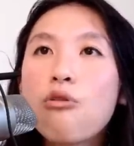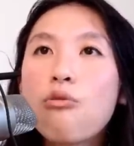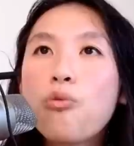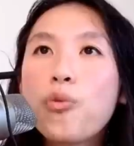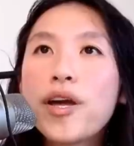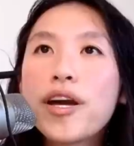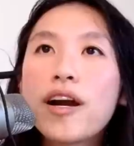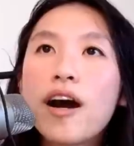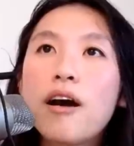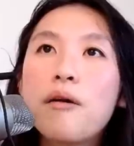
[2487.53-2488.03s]

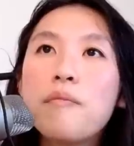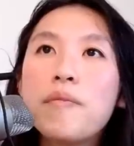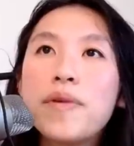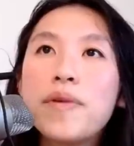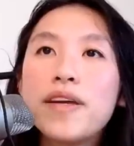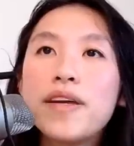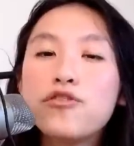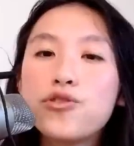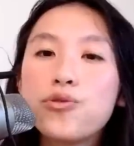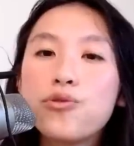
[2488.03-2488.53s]
When we come
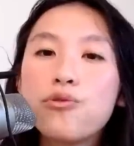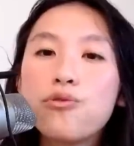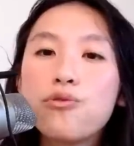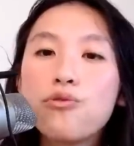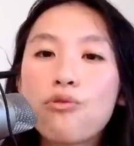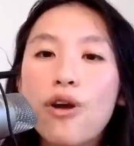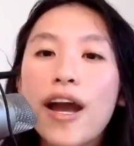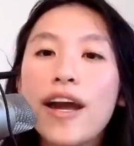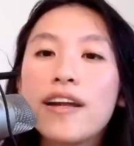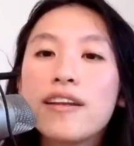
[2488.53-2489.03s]

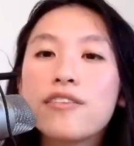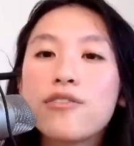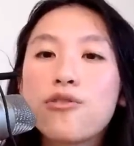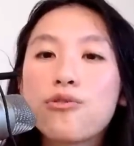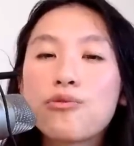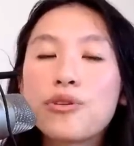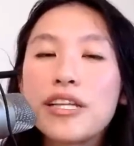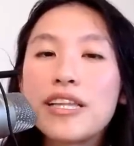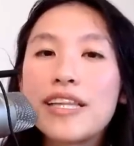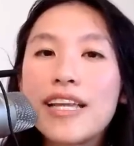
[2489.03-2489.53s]
into right
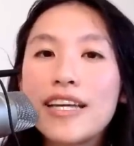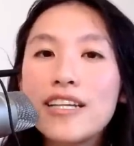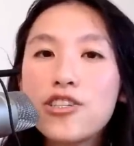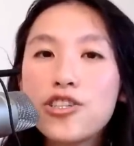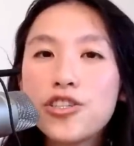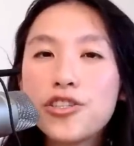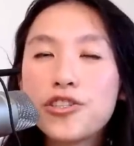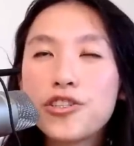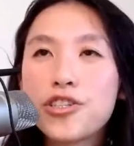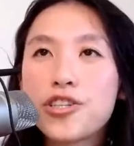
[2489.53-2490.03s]

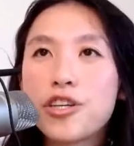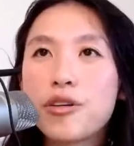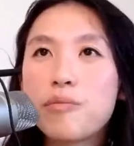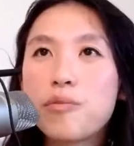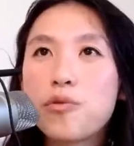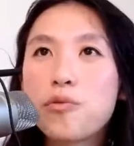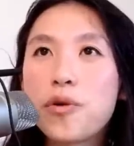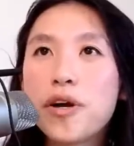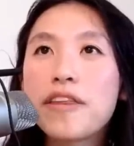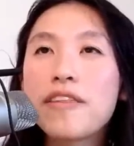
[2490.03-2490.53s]

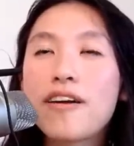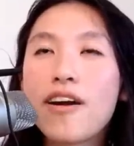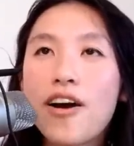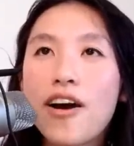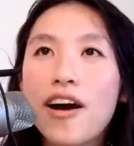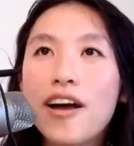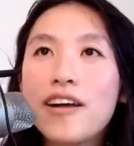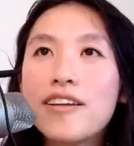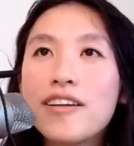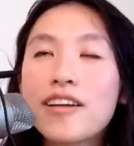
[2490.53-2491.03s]
relationship with
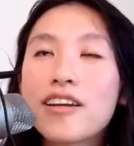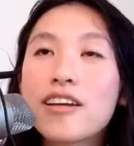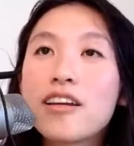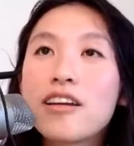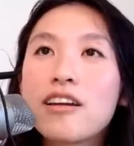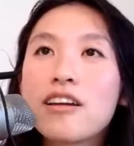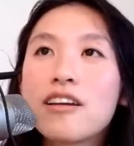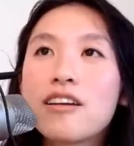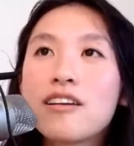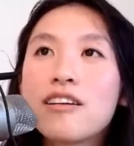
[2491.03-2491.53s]
God
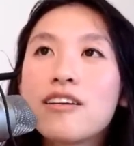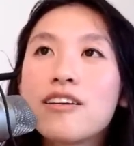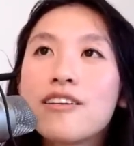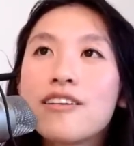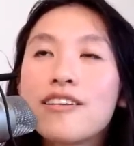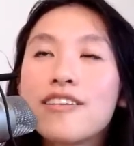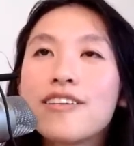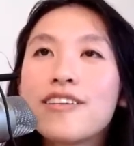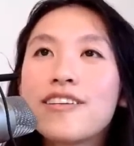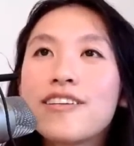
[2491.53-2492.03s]

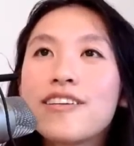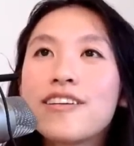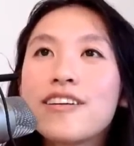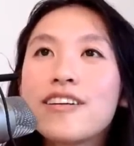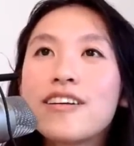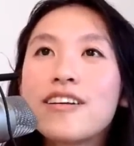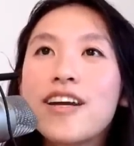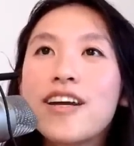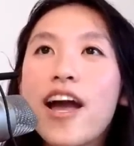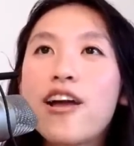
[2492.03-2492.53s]

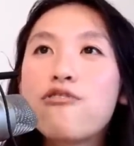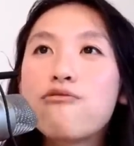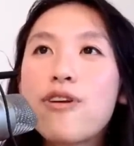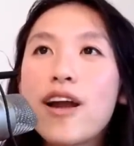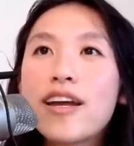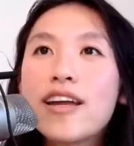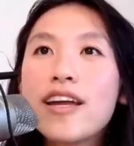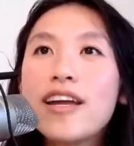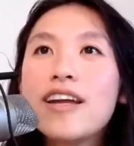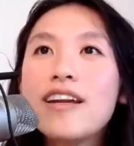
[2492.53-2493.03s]

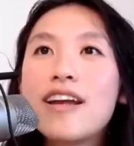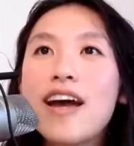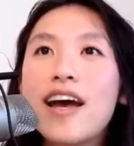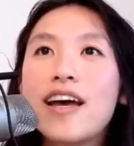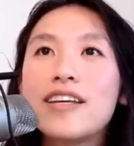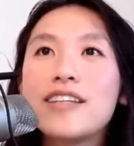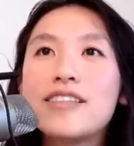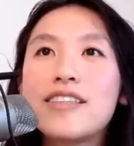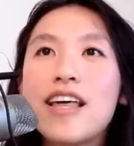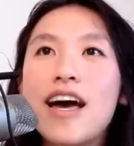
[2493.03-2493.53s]
and
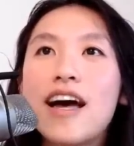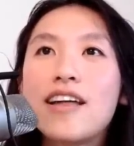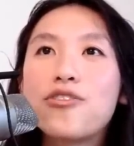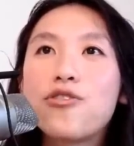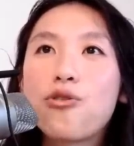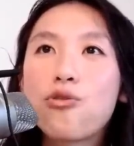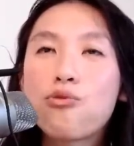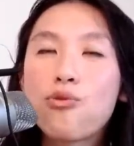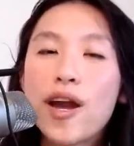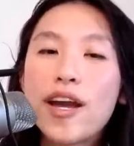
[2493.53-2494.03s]
recognize
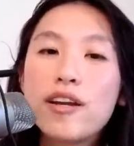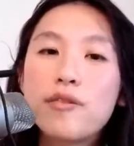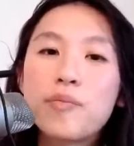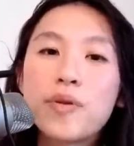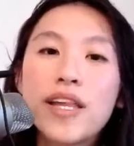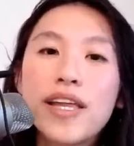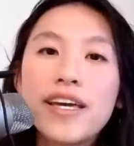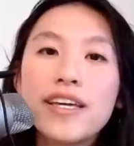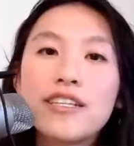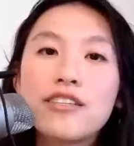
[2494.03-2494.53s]
that the right
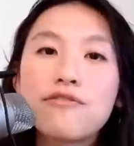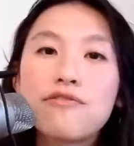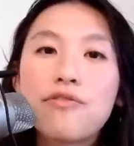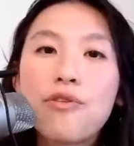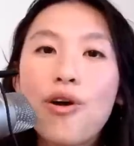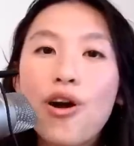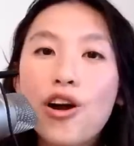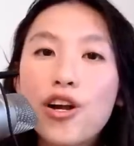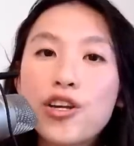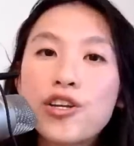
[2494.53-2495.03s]
place
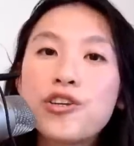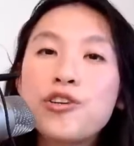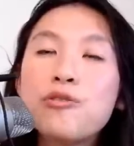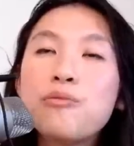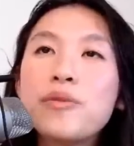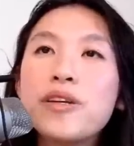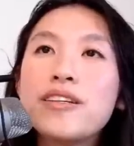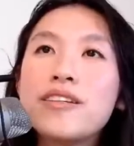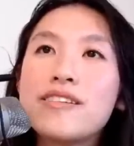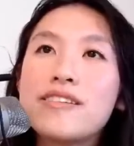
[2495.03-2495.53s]
for our
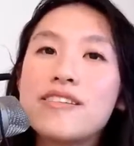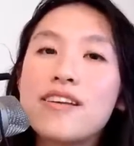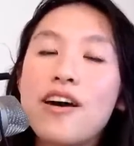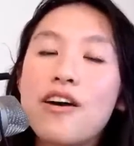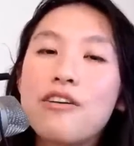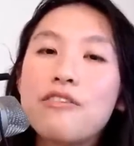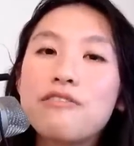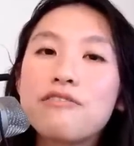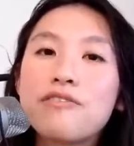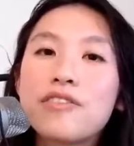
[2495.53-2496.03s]
human
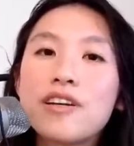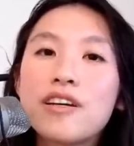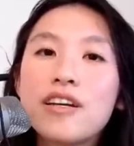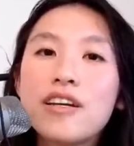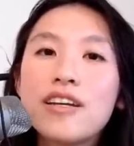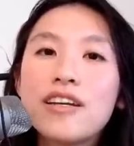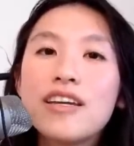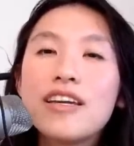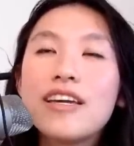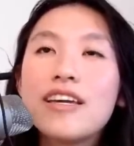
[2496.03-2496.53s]
self
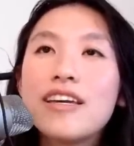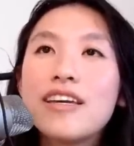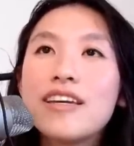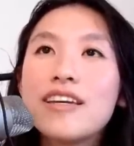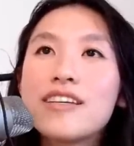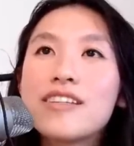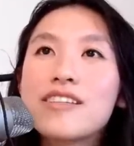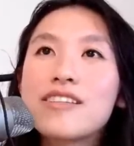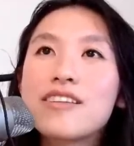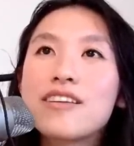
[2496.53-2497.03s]

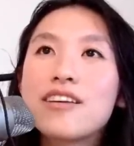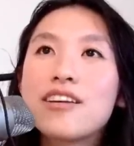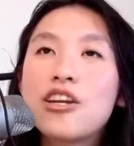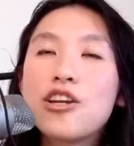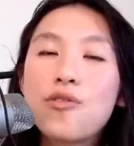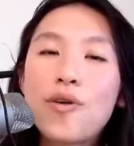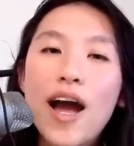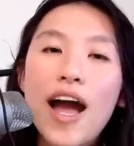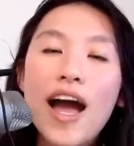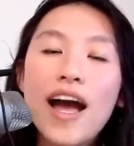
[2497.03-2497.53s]
is,
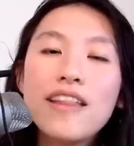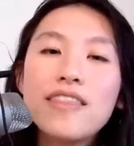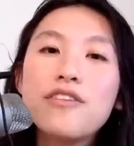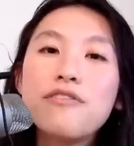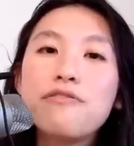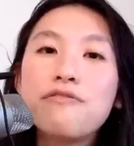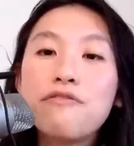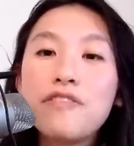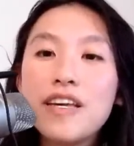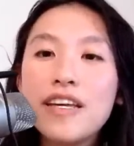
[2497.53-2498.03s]
you know, at
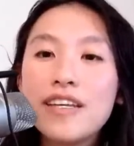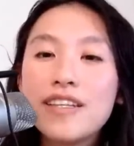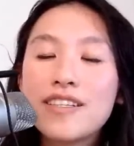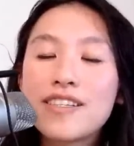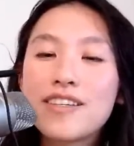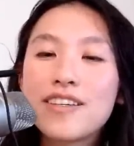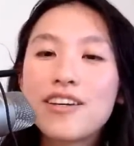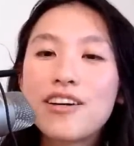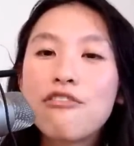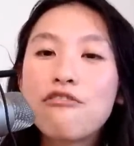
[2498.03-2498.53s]
the
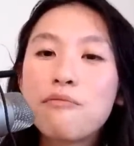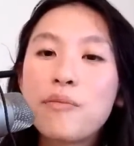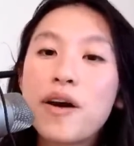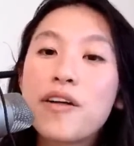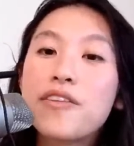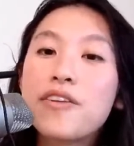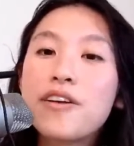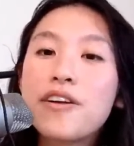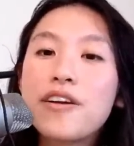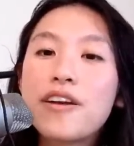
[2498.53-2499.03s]
feet of
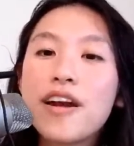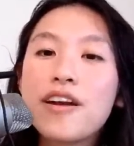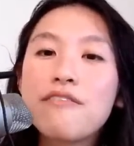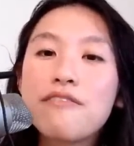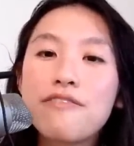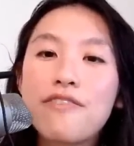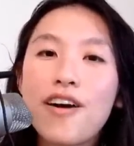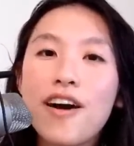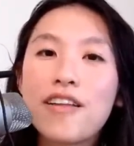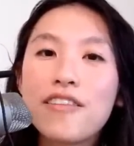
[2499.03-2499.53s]
Mother
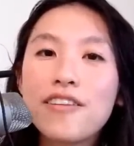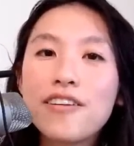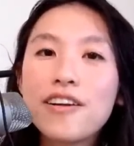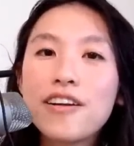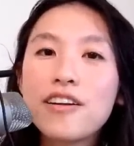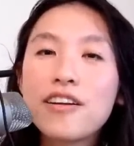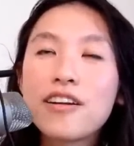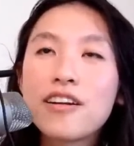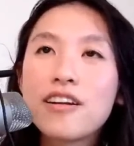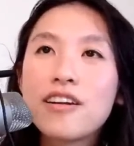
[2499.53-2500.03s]
and Father,